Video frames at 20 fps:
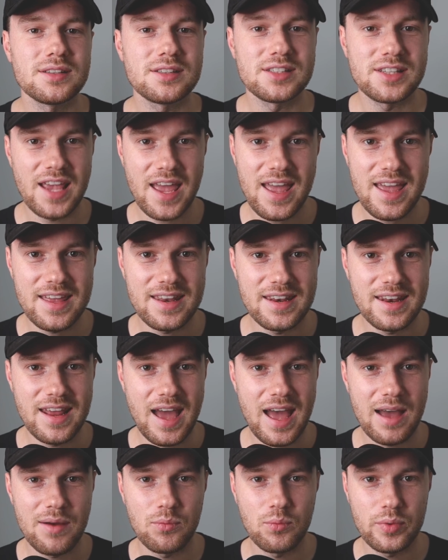10,
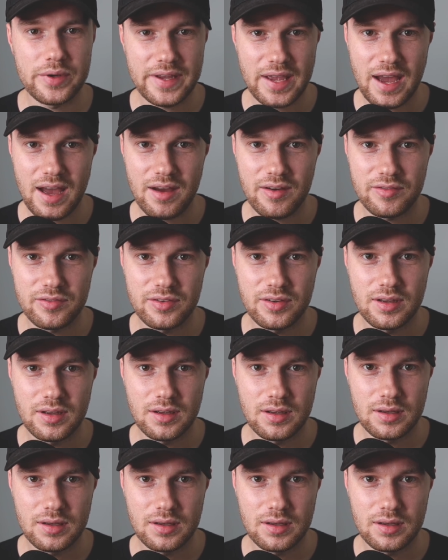and we have